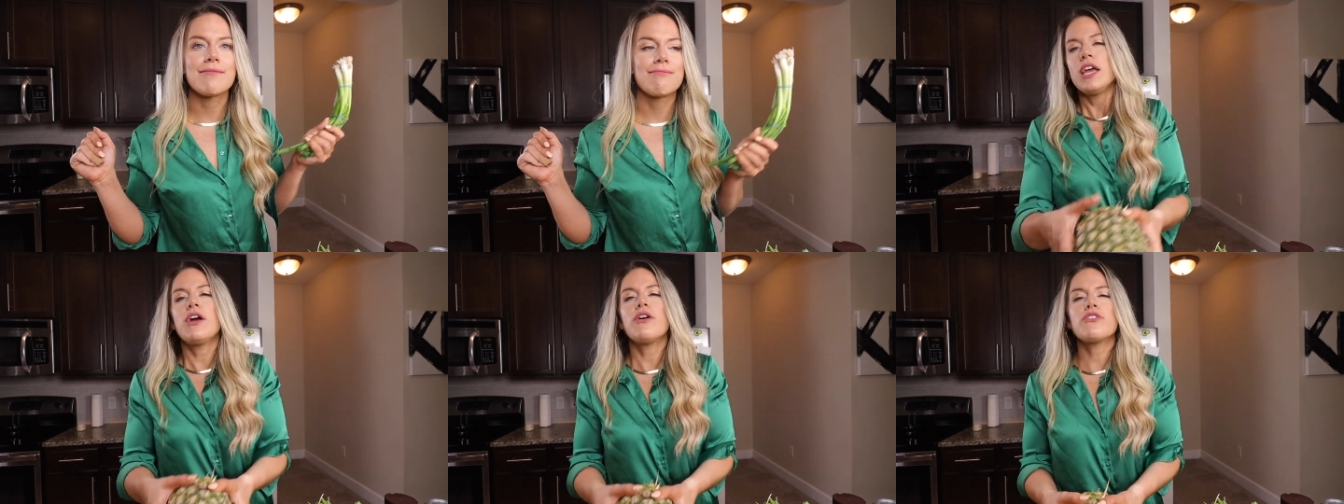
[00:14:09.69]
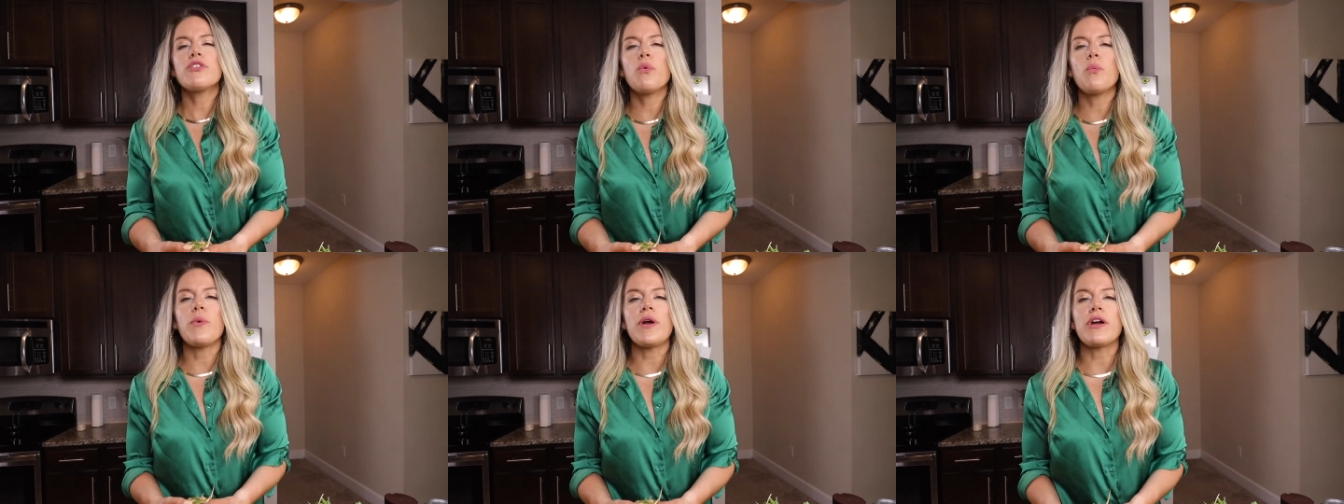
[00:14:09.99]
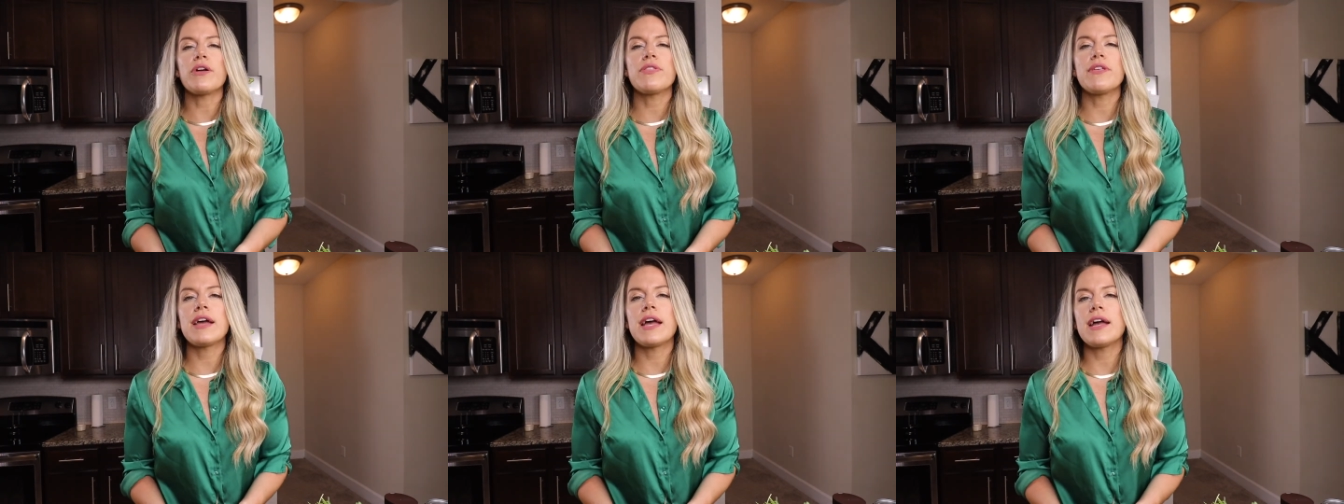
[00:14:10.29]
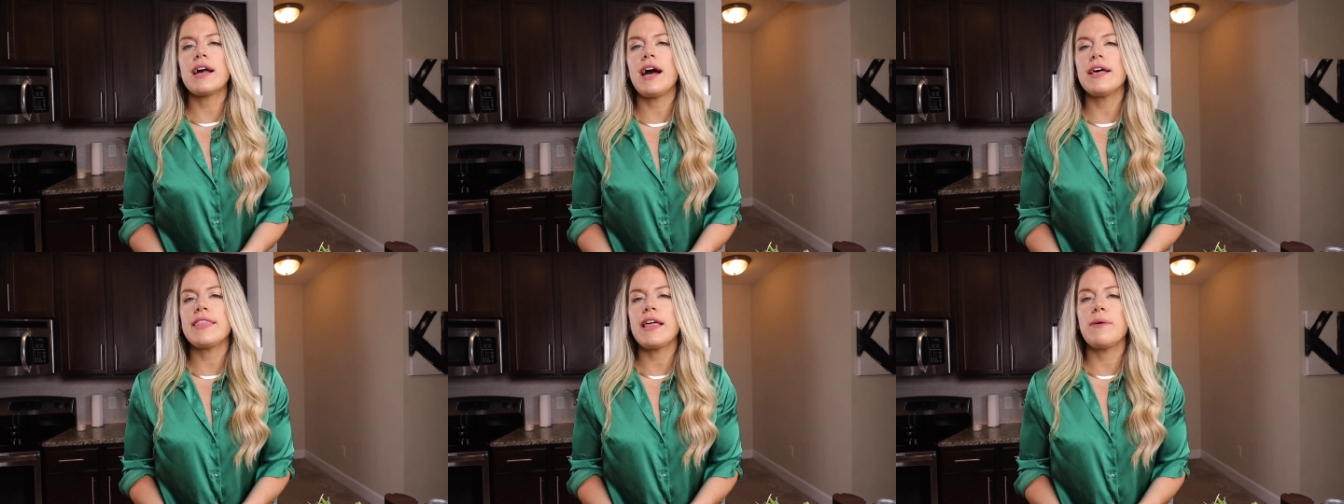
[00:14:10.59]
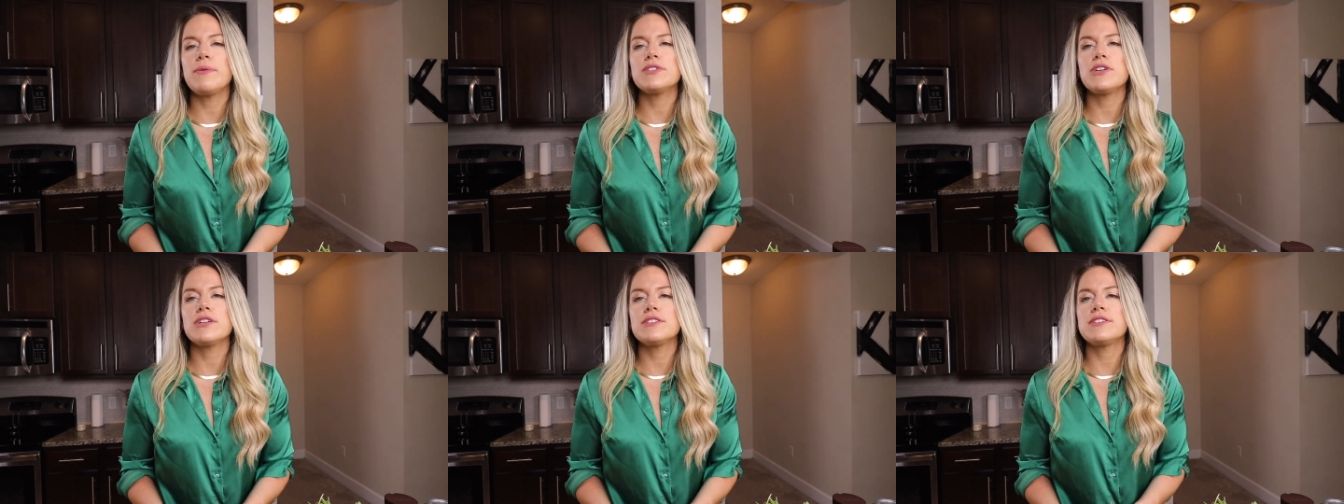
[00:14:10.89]
Here's a weird thing I got
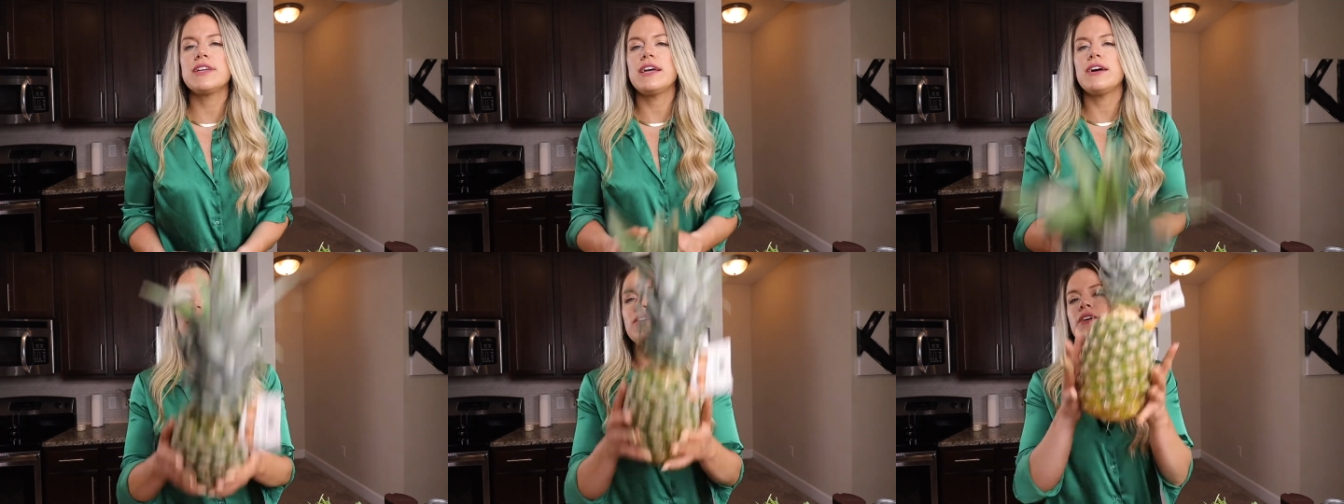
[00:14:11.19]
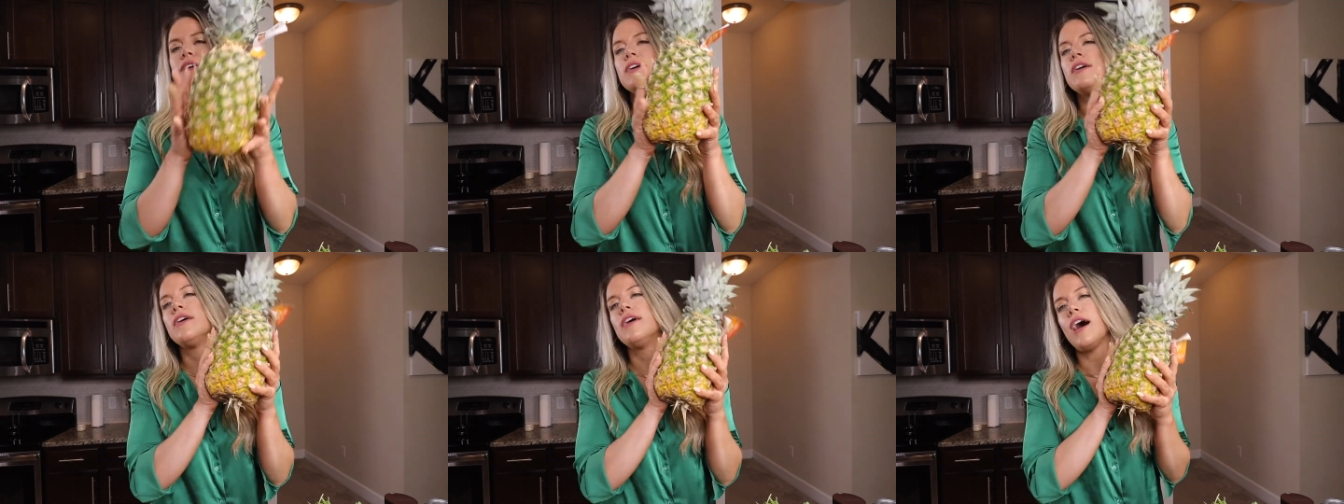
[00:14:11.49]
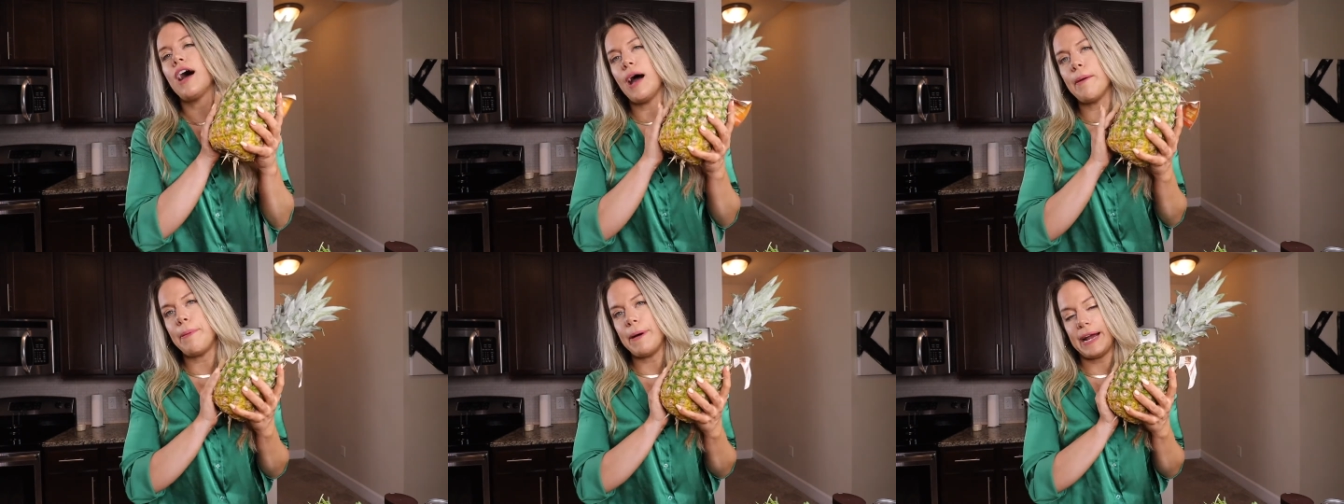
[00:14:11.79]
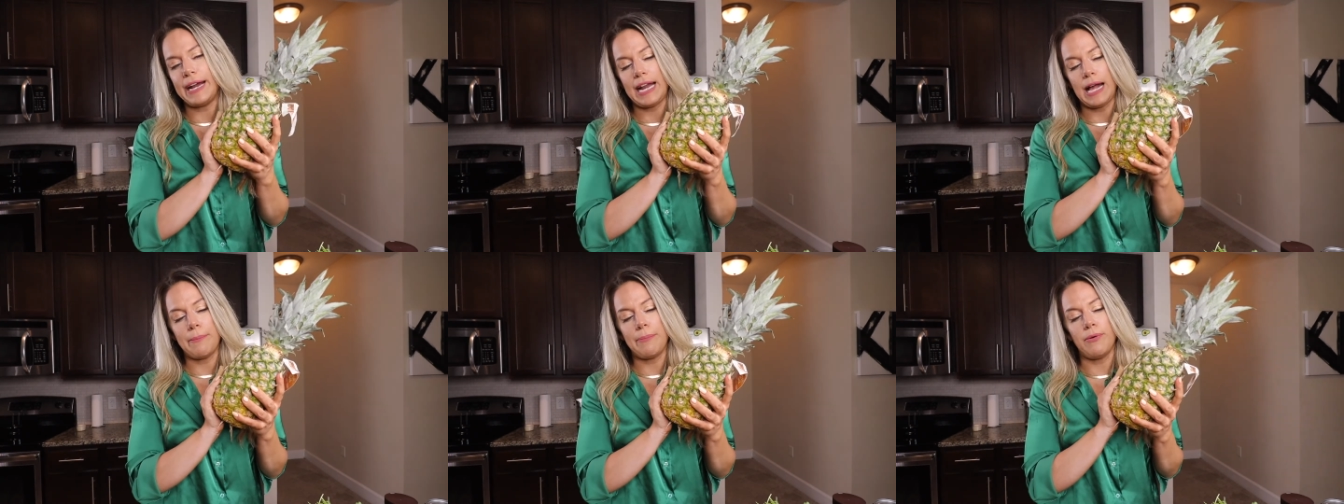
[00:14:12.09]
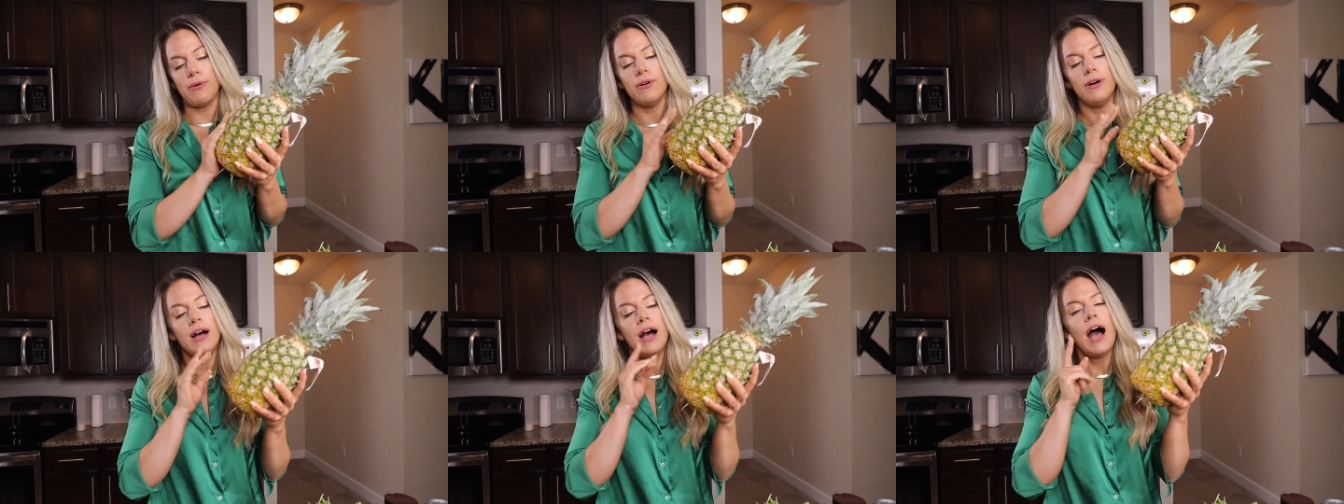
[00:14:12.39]
that was on sale, a pineapple.